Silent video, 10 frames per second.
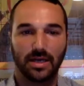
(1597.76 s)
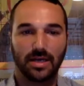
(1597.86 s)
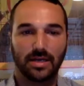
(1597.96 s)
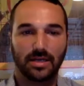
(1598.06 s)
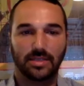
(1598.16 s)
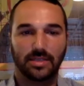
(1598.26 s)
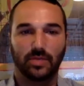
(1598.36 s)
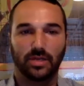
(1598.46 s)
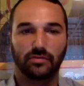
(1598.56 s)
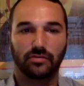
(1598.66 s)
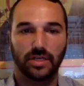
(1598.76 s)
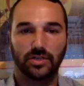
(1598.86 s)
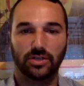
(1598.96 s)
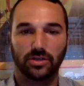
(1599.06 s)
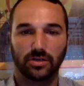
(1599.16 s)
is a bit of a
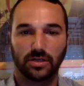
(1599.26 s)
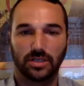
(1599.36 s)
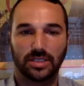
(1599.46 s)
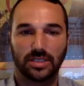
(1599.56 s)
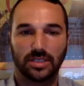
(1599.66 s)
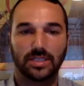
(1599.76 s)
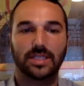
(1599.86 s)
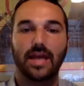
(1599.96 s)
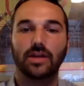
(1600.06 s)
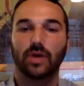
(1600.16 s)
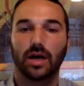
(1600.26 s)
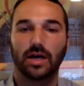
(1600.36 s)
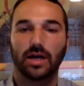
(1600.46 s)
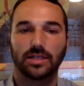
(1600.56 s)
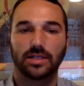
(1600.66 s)
feature. To say to a
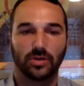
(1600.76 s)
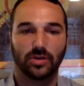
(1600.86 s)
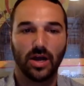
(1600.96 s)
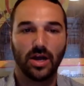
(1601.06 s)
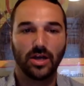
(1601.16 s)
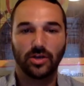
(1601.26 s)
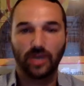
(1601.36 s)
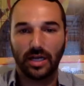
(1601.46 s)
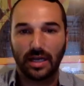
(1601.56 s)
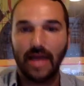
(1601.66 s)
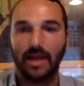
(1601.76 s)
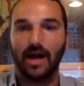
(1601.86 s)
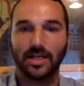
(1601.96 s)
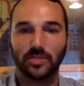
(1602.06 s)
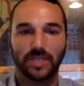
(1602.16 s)
customer, you're going to get
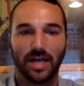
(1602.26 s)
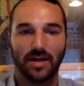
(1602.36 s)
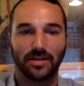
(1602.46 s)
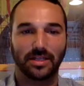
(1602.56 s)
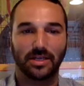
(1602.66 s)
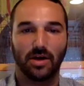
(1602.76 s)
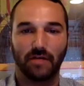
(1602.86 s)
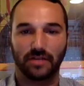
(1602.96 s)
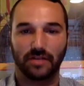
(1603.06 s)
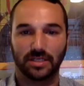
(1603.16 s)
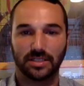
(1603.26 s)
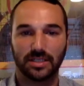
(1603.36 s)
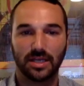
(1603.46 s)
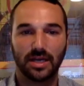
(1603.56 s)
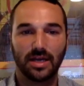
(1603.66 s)
hospitality in the
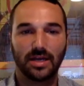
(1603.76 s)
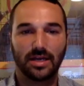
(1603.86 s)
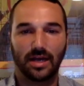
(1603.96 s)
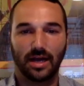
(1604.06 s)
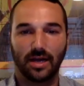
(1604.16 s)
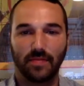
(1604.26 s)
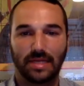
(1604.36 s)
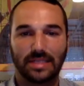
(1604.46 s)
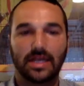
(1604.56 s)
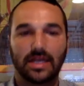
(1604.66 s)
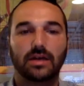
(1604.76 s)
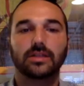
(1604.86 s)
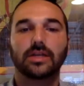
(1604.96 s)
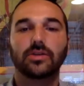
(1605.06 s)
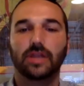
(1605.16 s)
office, it's not
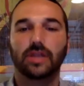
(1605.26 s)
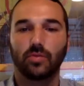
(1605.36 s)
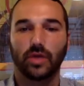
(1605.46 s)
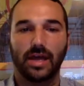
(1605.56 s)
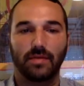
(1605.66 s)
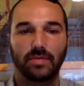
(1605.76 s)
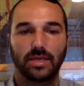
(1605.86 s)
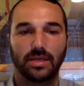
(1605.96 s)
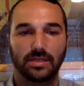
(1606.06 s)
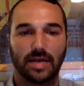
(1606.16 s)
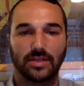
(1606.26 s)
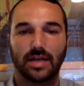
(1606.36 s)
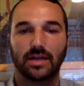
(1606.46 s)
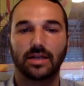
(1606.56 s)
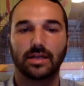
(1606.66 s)
clear to them what that means. How's
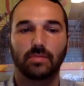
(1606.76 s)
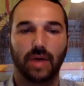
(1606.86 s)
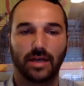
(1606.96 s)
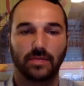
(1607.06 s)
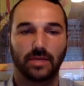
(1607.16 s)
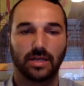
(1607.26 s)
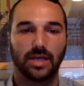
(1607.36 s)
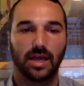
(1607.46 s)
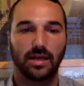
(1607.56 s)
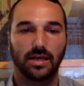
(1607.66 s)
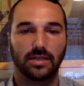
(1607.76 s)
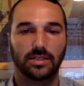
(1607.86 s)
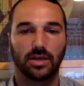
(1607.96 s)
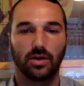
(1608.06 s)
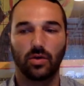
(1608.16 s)
that going to impact my day? And
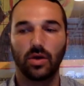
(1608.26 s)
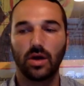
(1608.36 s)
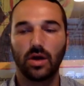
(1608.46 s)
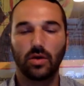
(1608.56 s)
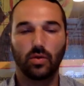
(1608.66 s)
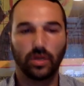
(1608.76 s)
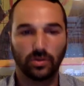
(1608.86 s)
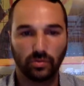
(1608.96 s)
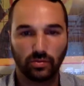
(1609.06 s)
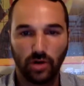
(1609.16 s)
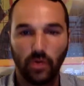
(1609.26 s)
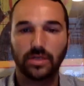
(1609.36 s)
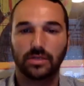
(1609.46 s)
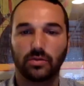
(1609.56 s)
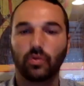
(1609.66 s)
so what you're
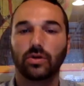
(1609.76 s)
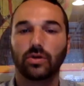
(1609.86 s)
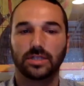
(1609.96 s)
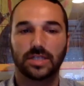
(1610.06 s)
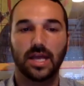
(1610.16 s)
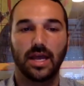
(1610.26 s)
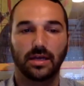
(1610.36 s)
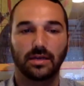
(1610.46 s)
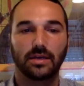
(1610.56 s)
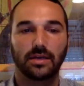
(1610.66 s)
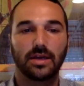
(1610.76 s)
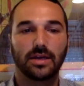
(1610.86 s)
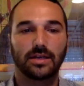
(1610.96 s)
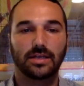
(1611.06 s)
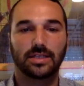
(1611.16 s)
going to the world and saying
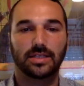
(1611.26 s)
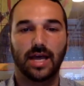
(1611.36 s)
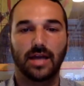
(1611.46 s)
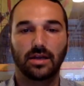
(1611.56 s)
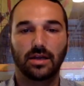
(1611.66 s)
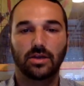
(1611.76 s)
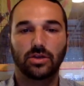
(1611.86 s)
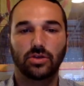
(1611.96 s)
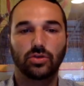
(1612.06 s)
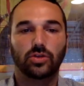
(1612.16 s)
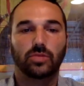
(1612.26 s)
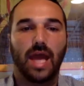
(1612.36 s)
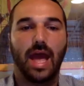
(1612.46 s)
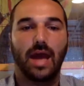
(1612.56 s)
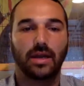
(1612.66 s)
is that you should be
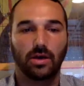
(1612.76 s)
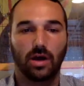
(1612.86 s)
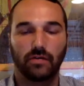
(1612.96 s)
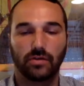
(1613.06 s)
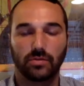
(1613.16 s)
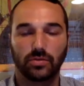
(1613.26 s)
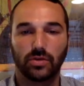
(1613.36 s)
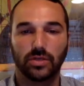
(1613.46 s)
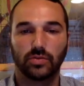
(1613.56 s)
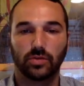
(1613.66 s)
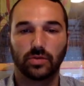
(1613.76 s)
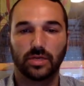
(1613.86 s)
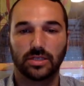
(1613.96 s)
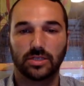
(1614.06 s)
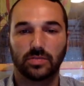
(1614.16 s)
handing off your employees'
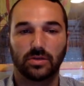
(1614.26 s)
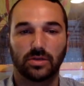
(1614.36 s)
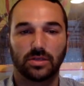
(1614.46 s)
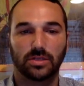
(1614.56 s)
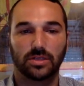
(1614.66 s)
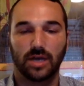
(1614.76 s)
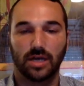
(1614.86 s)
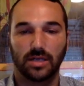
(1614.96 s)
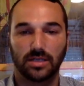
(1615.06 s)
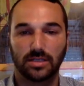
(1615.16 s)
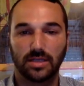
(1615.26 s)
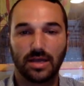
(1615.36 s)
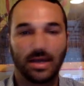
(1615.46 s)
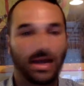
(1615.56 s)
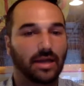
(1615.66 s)
workplace experience to us.
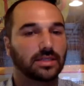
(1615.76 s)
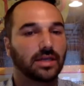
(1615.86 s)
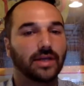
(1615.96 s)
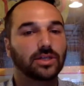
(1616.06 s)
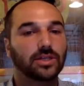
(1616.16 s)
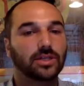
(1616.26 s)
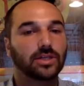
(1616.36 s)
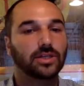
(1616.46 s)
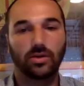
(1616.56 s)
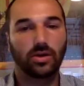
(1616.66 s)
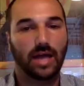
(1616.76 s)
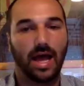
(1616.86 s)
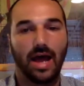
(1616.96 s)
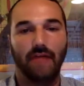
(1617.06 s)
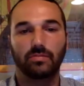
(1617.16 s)
And it's not just that you're going to
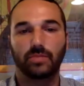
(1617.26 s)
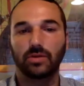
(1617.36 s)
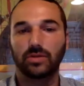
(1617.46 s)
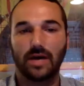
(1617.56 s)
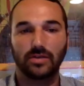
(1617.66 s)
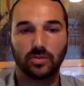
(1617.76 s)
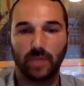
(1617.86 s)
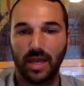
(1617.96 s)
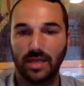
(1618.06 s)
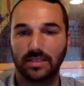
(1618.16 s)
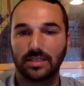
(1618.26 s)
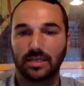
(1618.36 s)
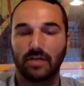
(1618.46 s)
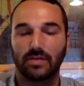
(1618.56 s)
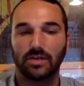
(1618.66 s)
have a built out space instead
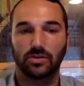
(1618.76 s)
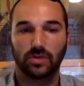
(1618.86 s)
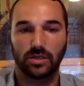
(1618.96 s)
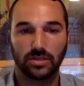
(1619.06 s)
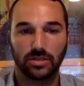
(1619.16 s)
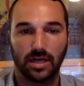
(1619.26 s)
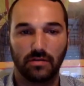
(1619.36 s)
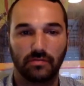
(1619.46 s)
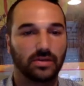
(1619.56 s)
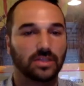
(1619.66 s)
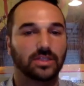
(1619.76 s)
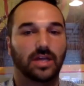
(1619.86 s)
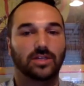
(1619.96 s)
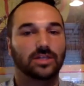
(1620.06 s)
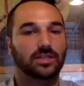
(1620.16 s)
of having to do it yourself. It's
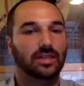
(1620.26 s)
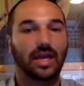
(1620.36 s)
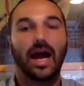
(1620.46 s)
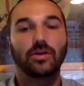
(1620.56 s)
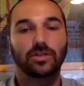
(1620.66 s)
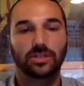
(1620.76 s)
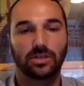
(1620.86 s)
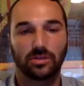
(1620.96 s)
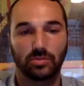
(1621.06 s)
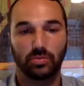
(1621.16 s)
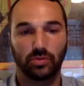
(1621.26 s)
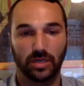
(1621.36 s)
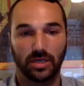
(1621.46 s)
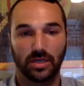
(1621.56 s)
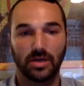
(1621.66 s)
not just that the couch is going to be
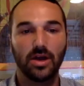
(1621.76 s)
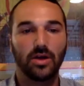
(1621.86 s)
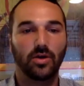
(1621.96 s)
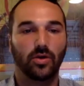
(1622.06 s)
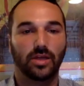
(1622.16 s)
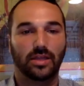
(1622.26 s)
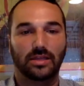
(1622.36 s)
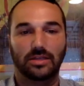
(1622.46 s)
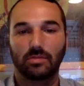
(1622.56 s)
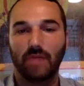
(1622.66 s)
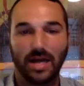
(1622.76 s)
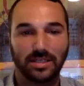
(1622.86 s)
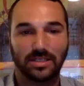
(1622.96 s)
pretty or that the demising